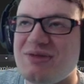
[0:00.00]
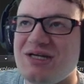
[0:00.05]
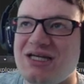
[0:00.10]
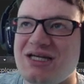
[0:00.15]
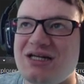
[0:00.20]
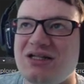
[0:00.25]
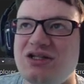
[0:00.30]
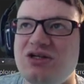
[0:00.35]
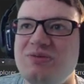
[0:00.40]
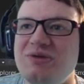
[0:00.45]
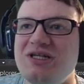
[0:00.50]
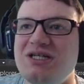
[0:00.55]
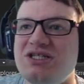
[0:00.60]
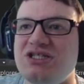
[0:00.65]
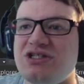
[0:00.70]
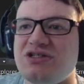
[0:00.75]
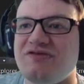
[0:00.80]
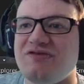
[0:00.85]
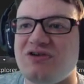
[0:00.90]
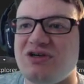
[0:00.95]
make it a little bit
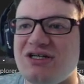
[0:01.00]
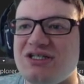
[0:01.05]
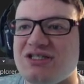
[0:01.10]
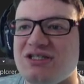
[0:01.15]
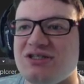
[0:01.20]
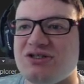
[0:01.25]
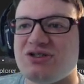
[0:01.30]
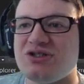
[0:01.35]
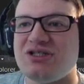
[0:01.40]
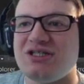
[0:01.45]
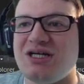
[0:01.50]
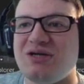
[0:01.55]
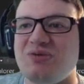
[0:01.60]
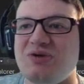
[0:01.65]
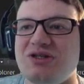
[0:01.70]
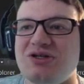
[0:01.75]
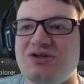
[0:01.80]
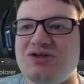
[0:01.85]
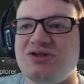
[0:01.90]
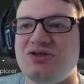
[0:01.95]
easier for us to understand
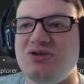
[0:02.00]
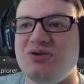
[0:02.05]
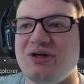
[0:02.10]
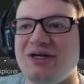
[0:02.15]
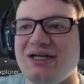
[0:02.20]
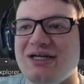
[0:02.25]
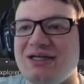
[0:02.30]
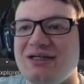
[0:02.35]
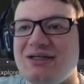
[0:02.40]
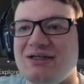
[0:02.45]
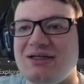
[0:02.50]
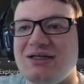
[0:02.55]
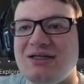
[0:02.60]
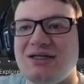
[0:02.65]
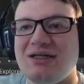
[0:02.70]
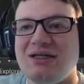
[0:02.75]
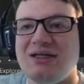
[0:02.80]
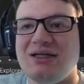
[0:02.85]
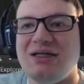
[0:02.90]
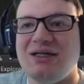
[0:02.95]
what they're doing.
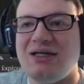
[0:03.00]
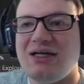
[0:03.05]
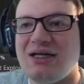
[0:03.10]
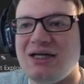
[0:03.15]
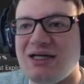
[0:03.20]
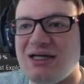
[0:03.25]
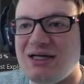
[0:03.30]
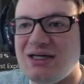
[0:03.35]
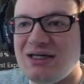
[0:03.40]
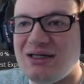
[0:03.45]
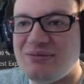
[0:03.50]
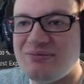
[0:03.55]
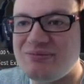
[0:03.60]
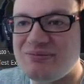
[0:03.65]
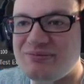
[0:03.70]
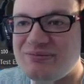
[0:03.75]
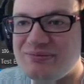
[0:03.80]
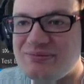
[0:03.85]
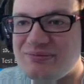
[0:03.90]
That